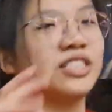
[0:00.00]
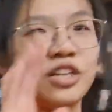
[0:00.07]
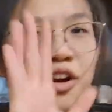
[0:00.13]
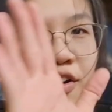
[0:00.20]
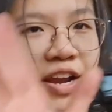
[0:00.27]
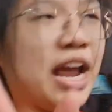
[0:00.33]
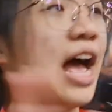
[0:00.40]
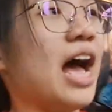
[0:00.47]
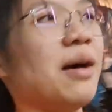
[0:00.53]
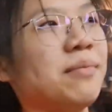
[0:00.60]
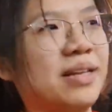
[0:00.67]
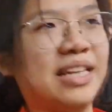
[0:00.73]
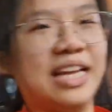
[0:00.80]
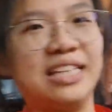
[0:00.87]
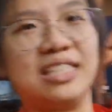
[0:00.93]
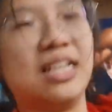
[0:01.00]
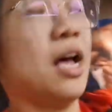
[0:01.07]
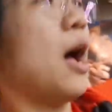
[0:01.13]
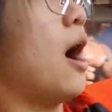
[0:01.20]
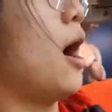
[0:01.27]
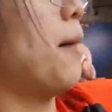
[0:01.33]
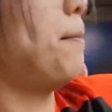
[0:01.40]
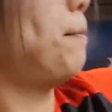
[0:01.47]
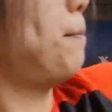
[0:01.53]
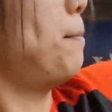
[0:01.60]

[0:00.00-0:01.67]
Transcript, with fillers: Sorry, but there's a